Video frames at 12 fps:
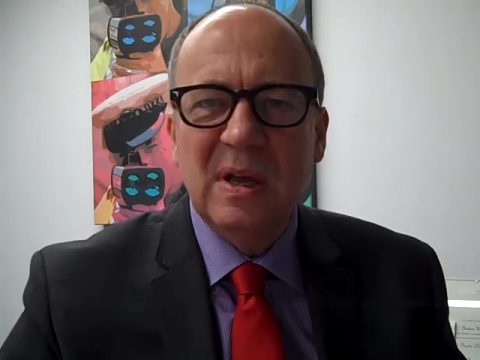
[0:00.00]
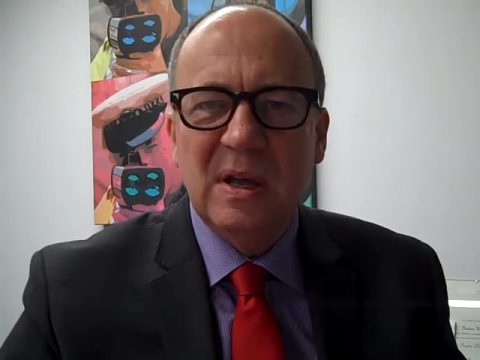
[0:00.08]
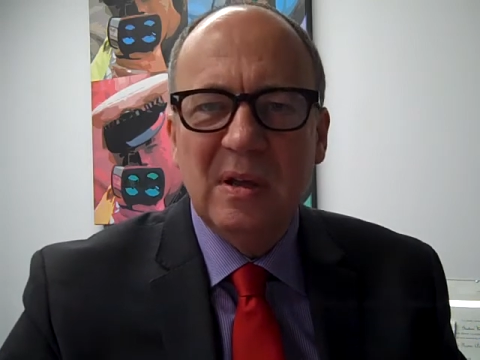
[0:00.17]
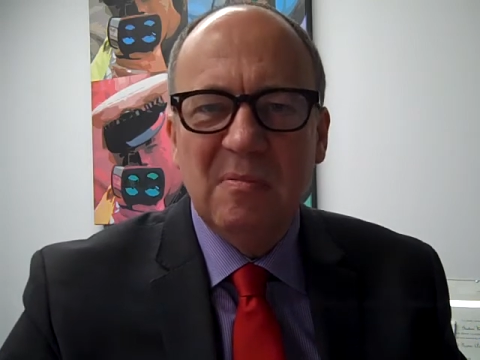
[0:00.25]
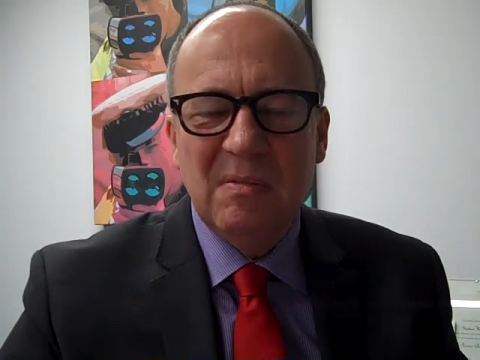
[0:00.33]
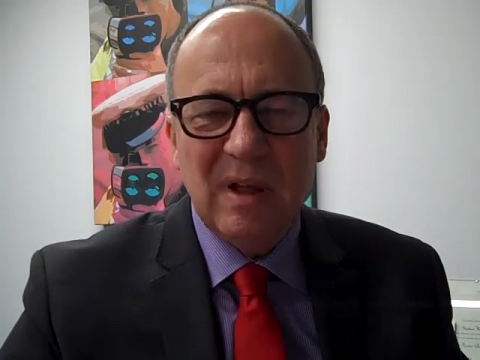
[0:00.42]

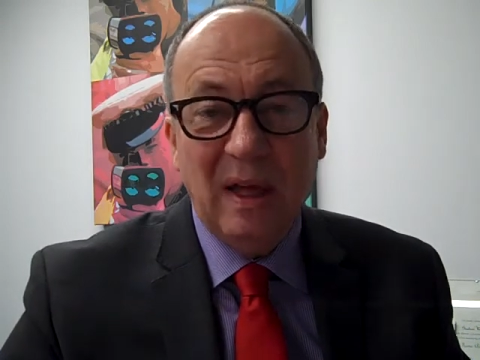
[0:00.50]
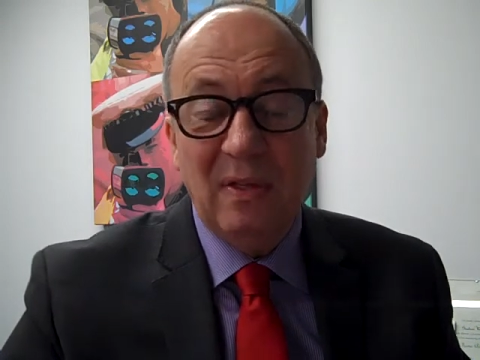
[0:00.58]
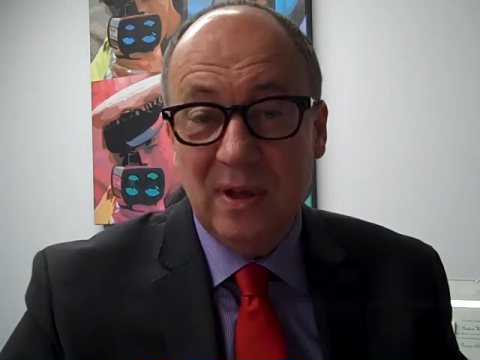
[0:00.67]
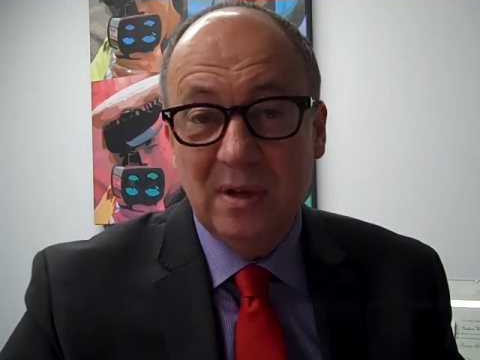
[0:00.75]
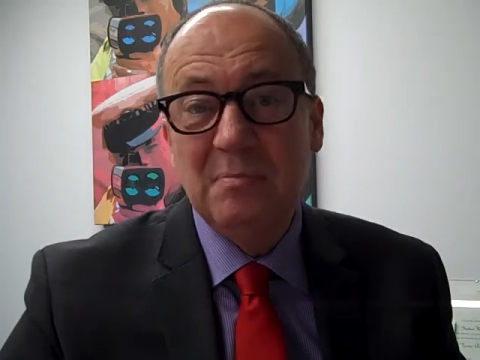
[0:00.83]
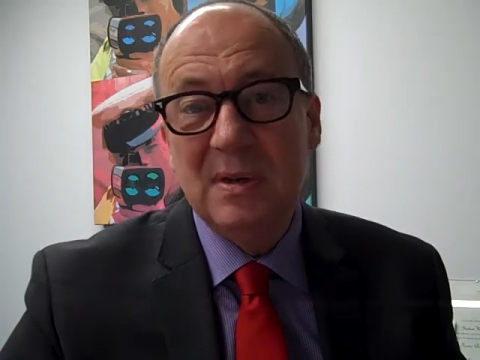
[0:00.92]
uh, I
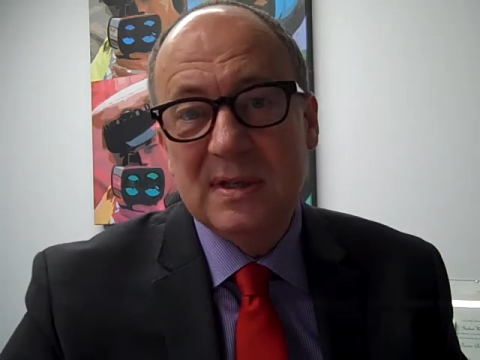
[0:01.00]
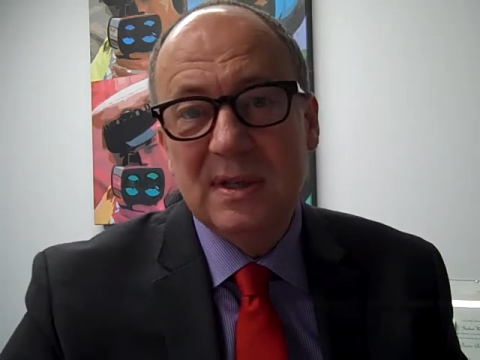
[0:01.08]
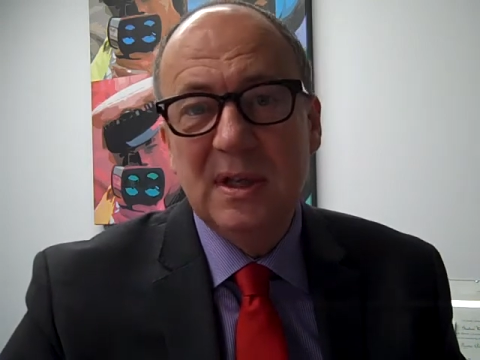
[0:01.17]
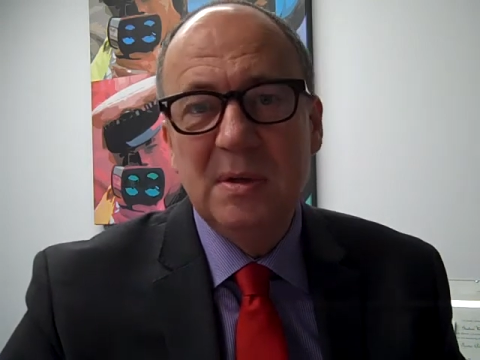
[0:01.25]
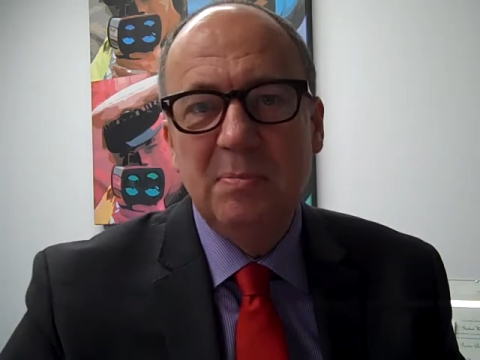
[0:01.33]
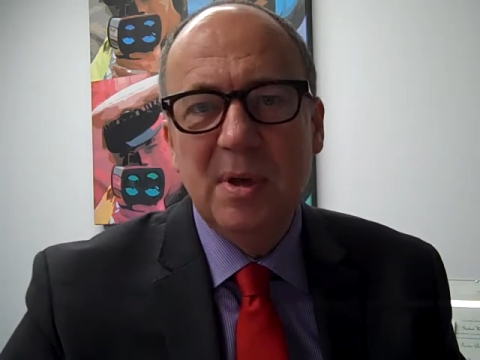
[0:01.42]
think,
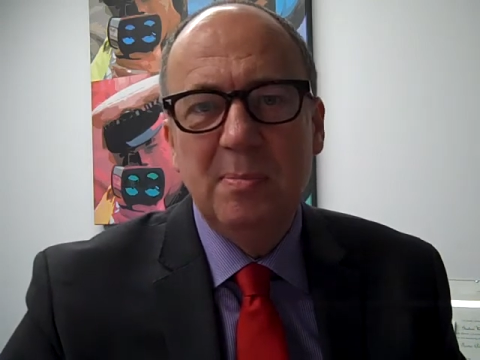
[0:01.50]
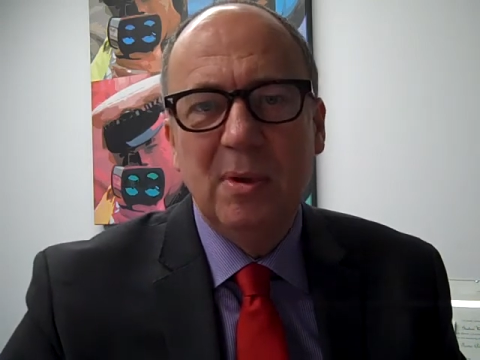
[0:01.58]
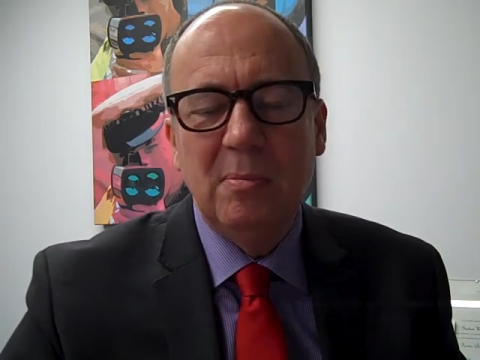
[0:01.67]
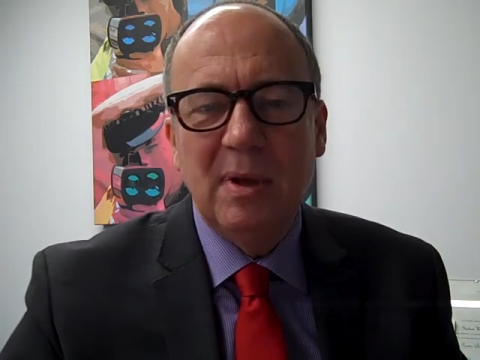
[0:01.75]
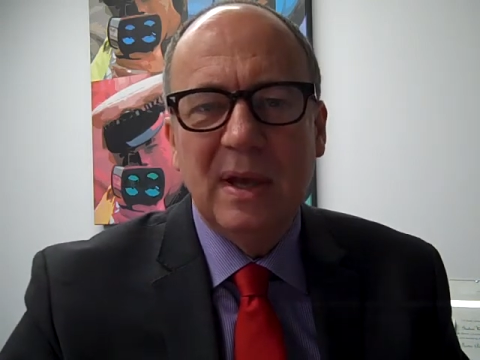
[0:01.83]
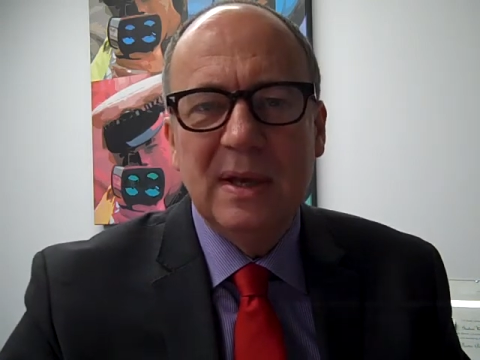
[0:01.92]
mislead
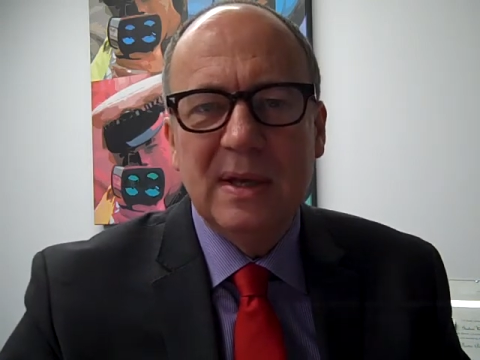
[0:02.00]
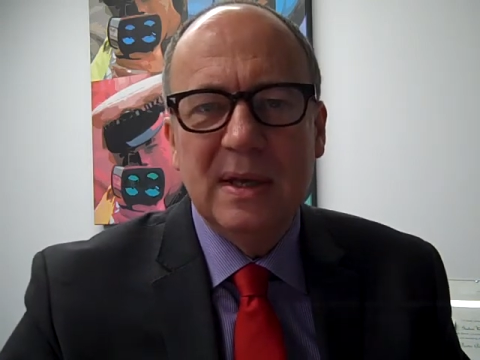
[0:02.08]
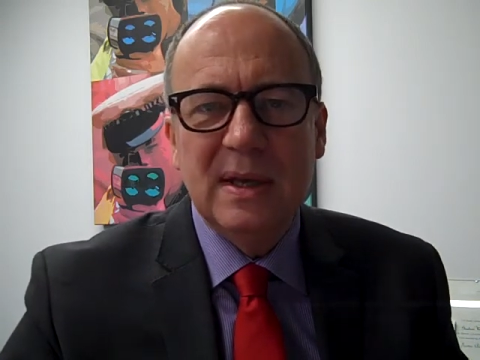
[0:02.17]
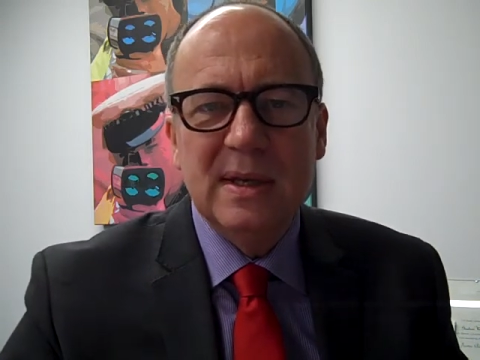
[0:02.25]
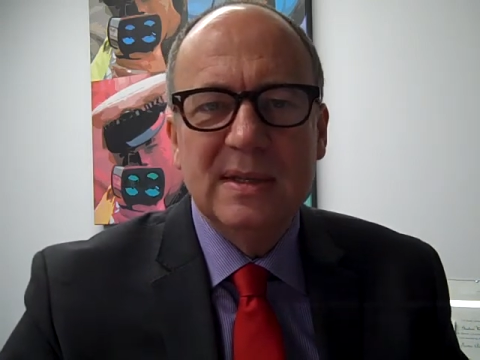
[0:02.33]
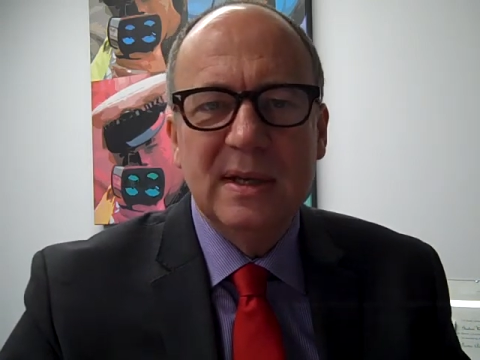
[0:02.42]
people by
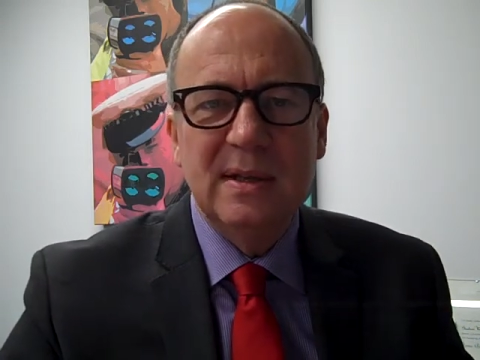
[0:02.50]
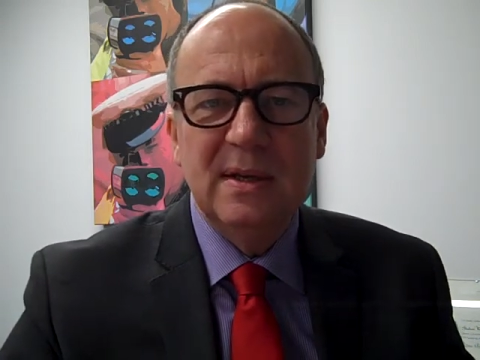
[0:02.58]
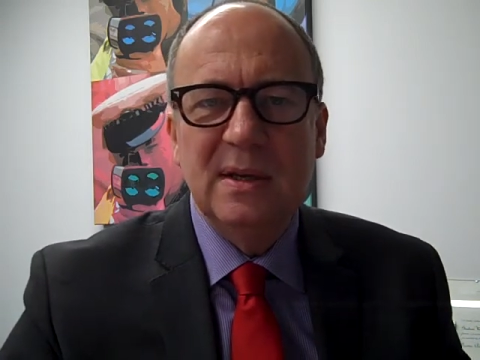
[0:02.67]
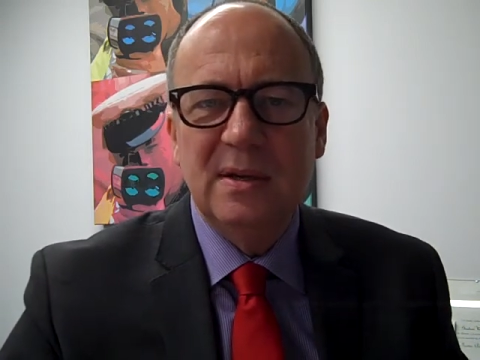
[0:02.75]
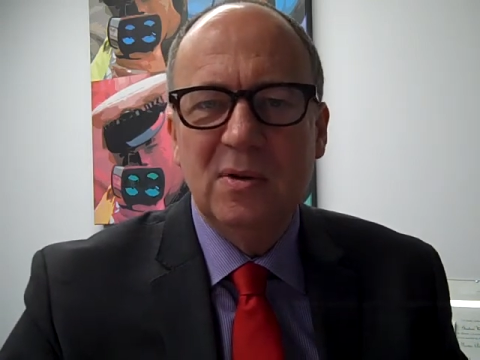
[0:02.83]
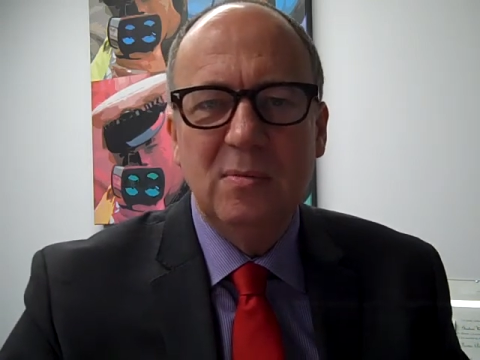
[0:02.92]
indicating
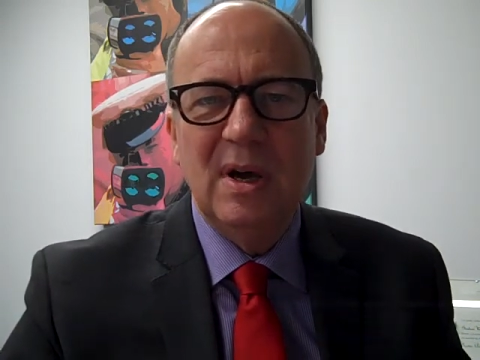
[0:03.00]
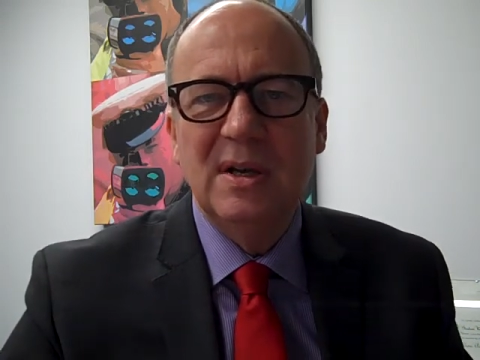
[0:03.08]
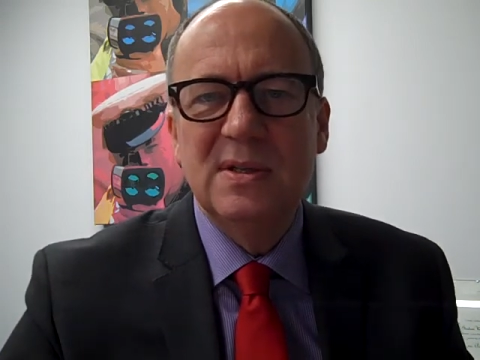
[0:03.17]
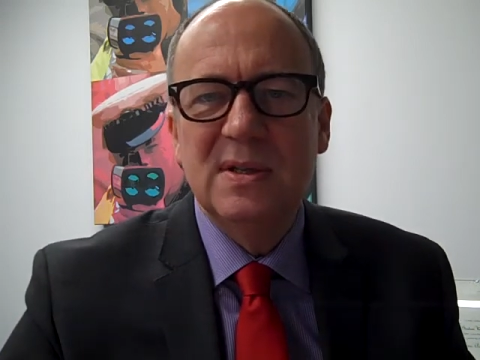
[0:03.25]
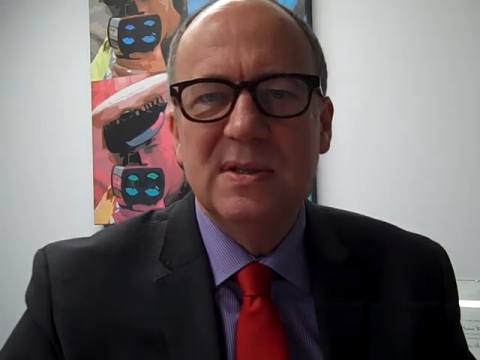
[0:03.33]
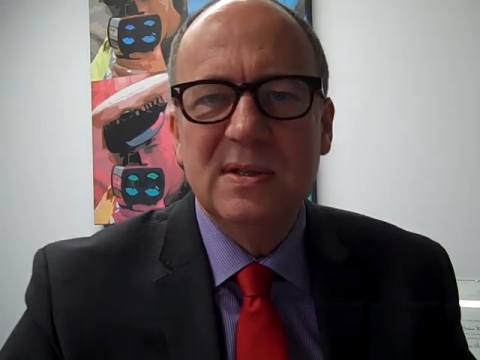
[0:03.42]
that you
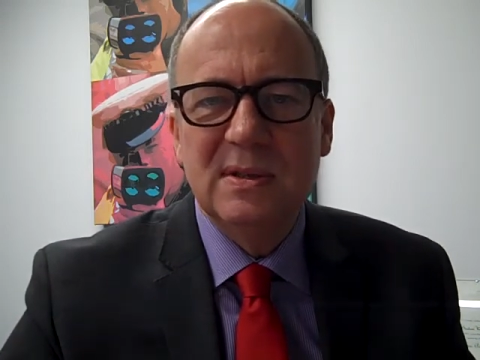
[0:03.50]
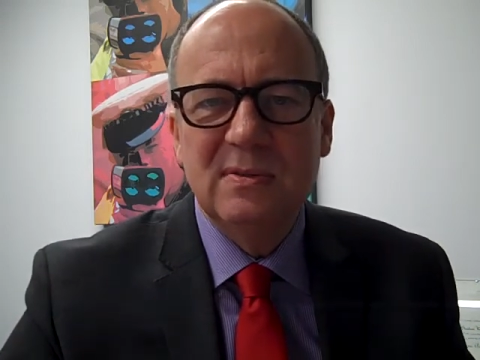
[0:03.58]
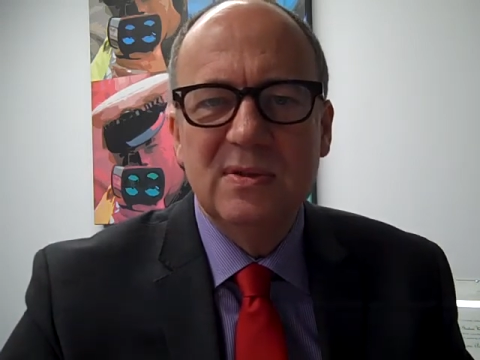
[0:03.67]
might just